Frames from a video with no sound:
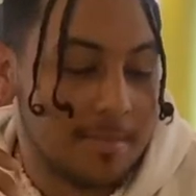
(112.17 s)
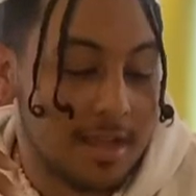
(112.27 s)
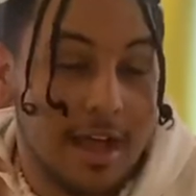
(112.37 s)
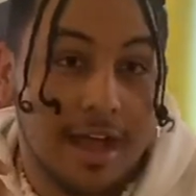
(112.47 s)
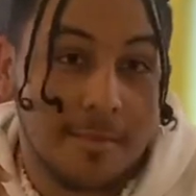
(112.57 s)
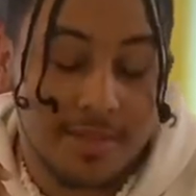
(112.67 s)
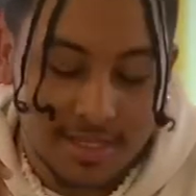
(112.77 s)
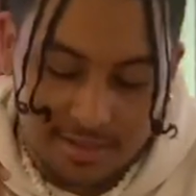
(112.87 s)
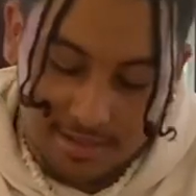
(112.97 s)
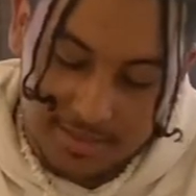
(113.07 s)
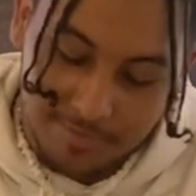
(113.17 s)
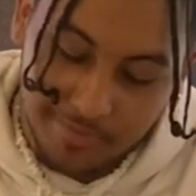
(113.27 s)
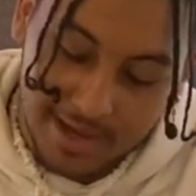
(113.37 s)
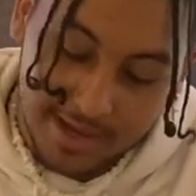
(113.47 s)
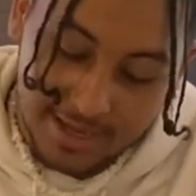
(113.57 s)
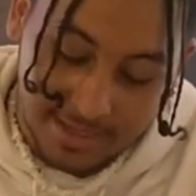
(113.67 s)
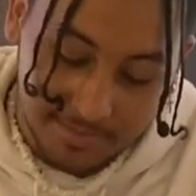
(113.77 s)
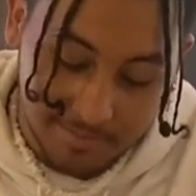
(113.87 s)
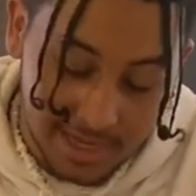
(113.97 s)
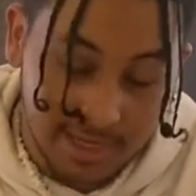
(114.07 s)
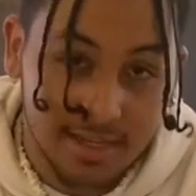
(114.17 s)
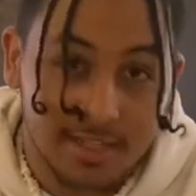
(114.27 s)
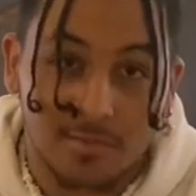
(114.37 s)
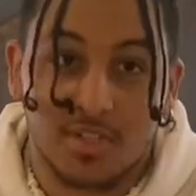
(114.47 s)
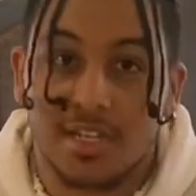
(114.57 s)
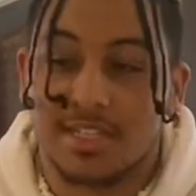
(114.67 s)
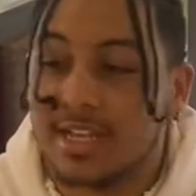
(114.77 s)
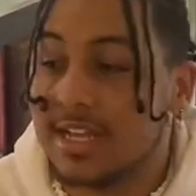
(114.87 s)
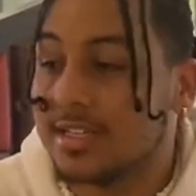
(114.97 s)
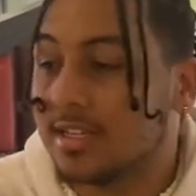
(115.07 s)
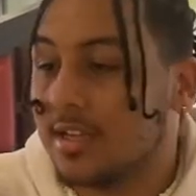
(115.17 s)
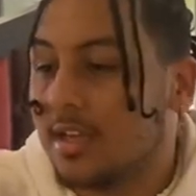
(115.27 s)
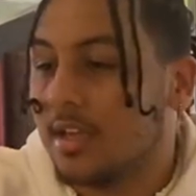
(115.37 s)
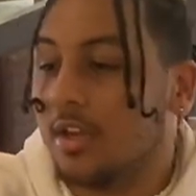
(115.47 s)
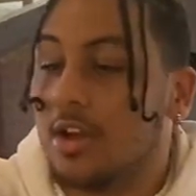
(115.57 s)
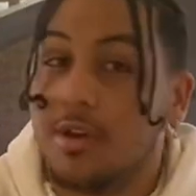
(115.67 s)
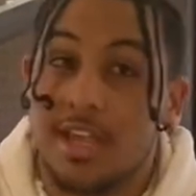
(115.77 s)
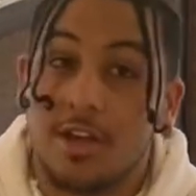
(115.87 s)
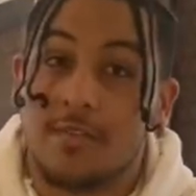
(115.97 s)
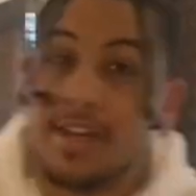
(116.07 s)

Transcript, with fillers: me an omelet, some pancakes, some bacon, some cheese eggs. You know, E over